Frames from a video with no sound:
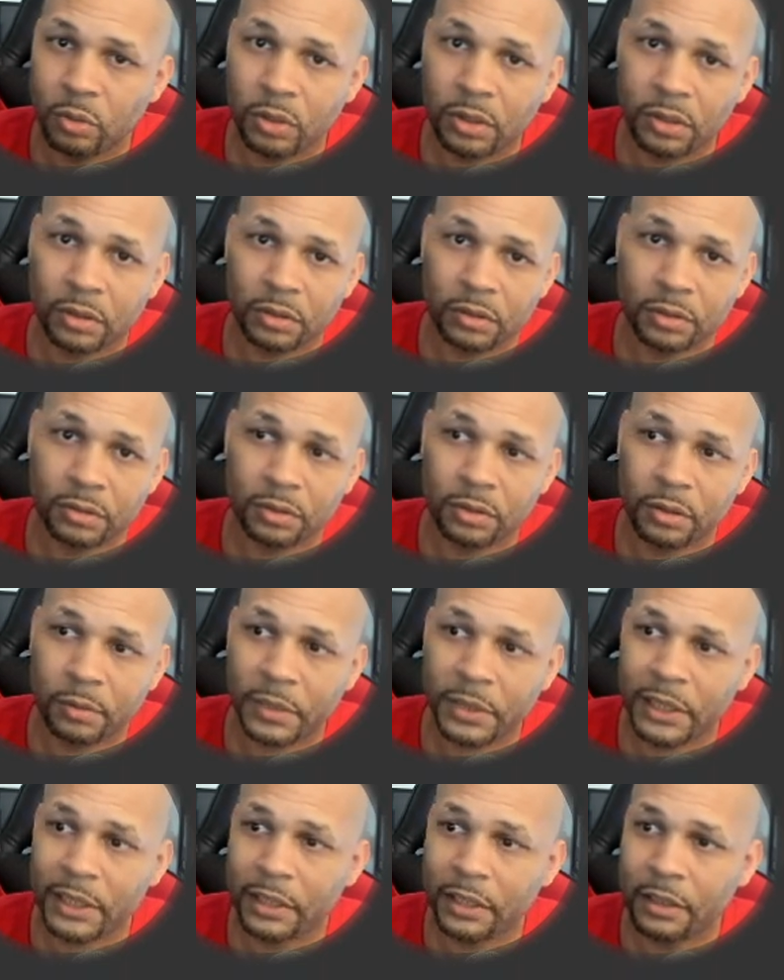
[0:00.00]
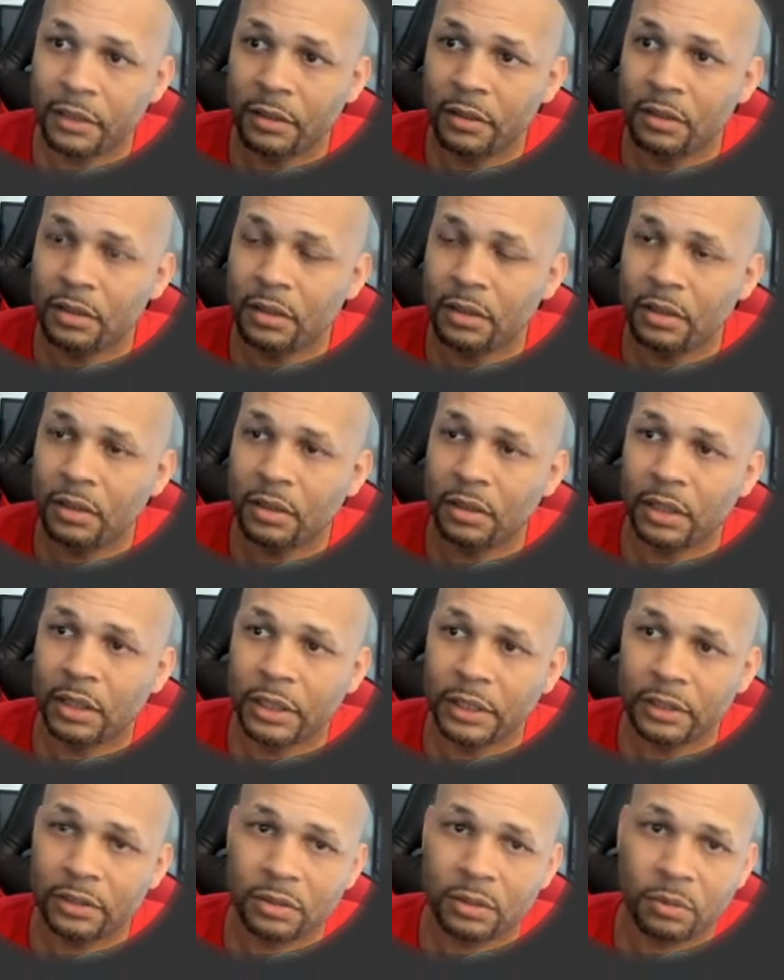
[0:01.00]
wanted to do the paid and
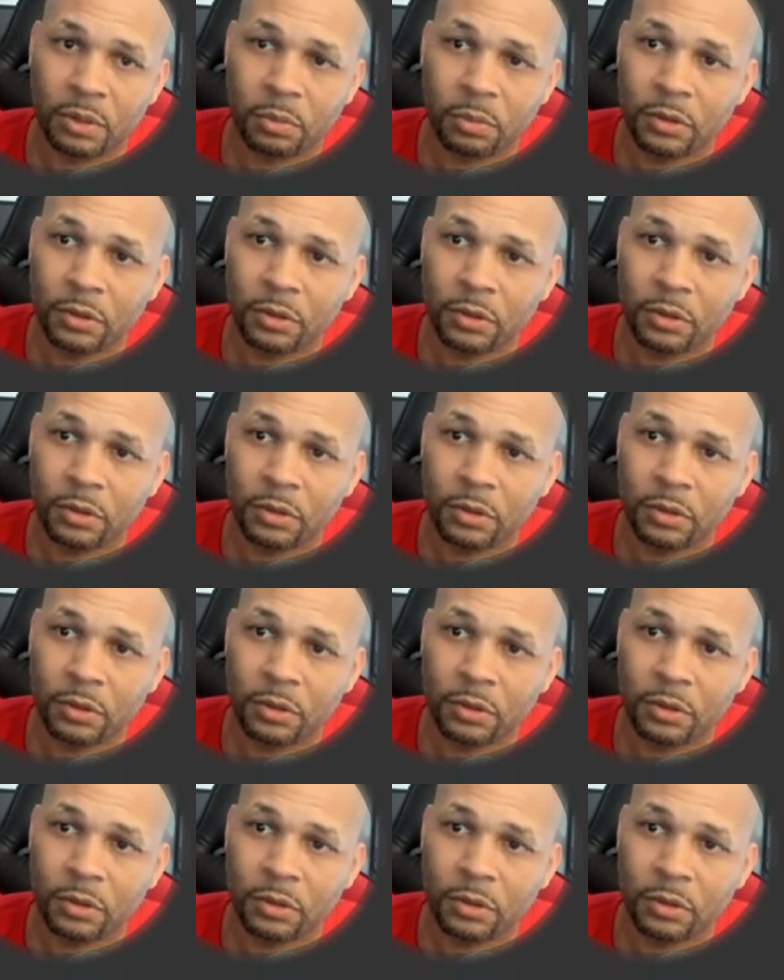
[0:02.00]
get some of the